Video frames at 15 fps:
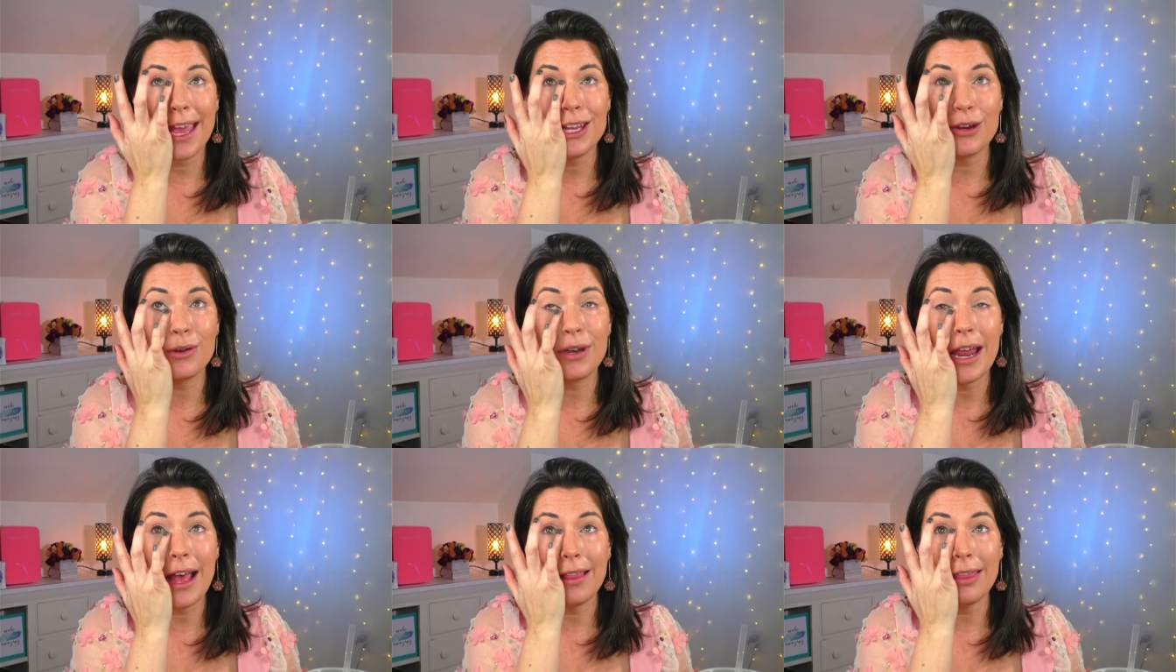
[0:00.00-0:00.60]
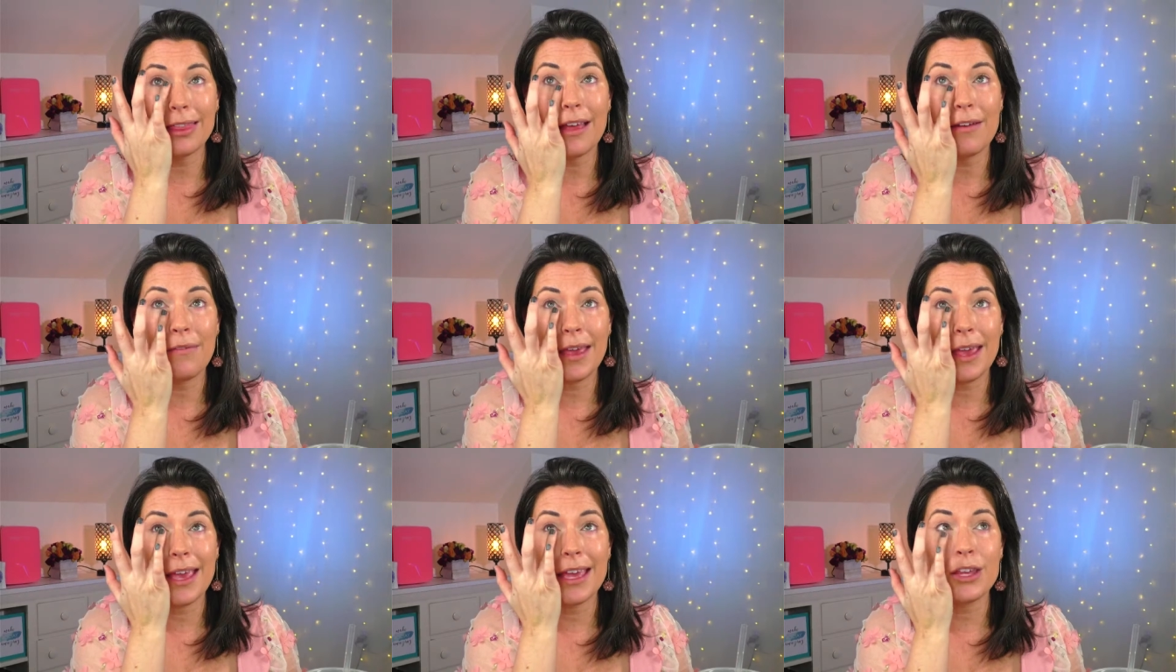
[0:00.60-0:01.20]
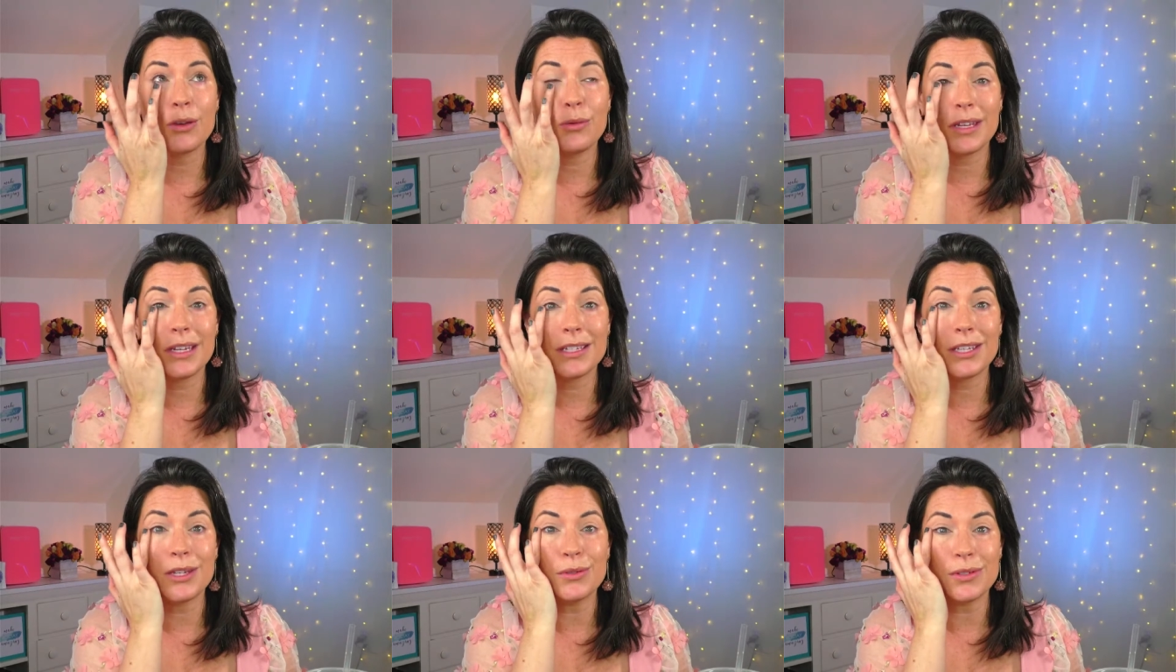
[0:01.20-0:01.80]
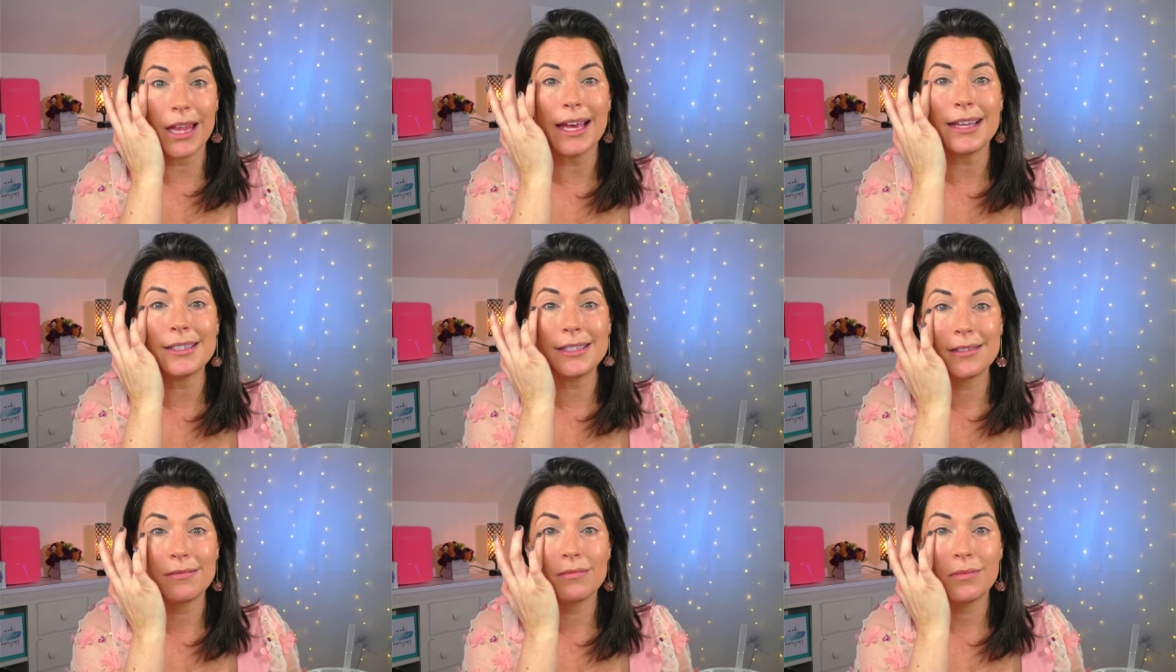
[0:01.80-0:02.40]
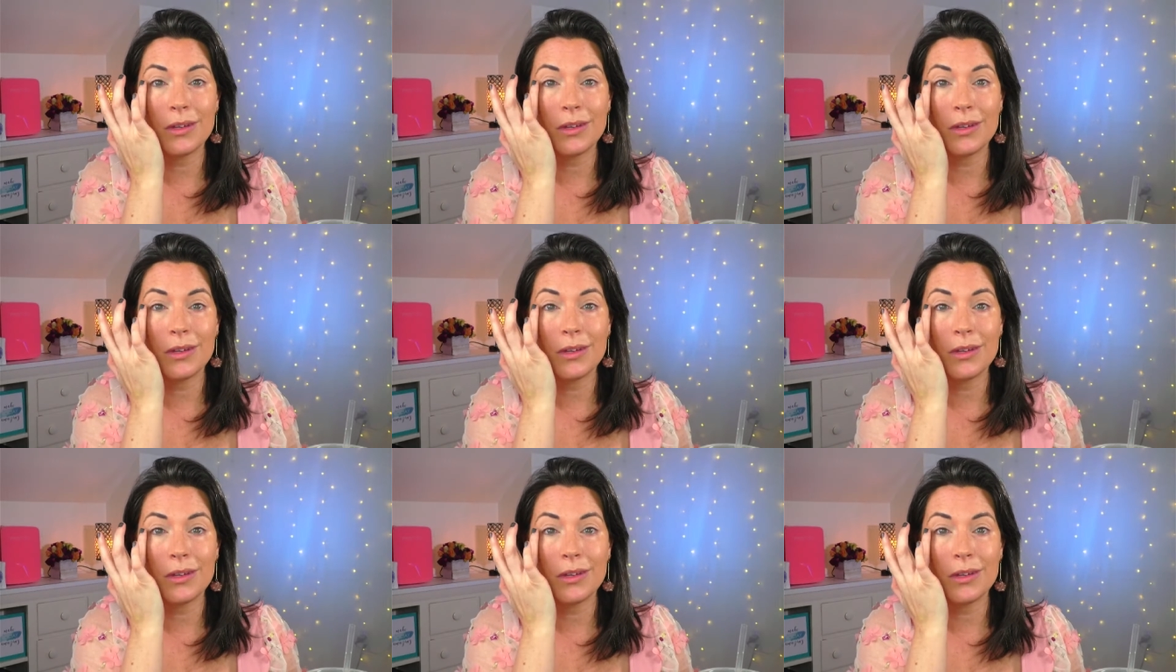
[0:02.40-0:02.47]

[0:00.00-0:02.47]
and you're not loving it, you need to use less.